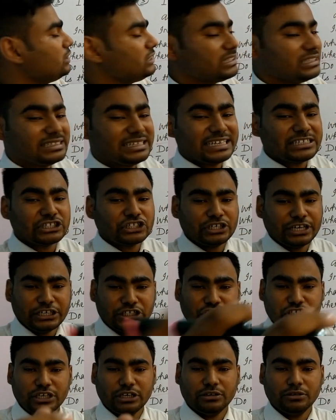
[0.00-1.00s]
is a
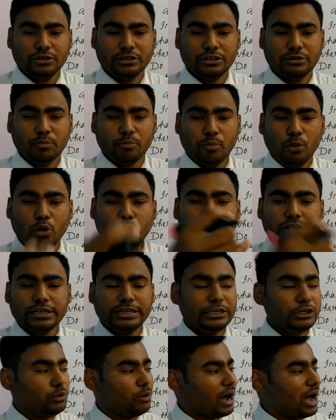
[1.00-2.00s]
destination.
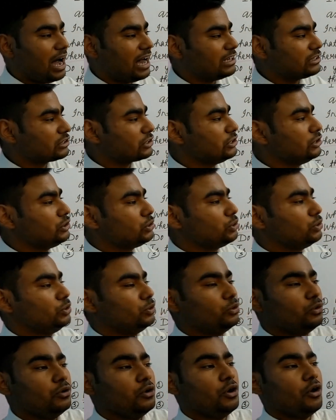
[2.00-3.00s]
Both you are asking to
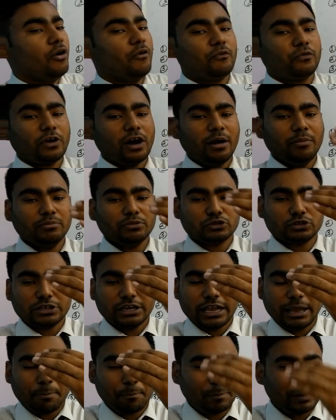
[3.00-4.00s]
you from
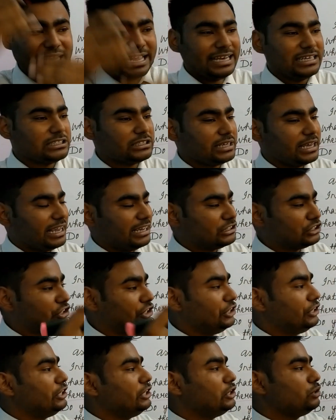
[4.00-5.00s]
a place, a
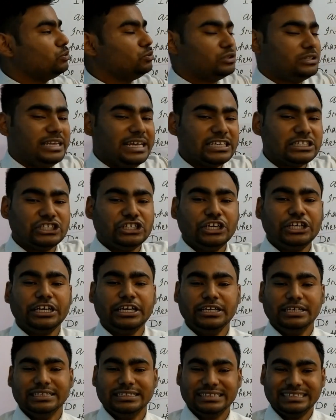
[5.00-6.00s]
city to next
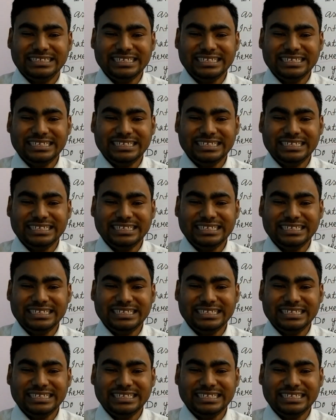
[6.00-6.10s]
city.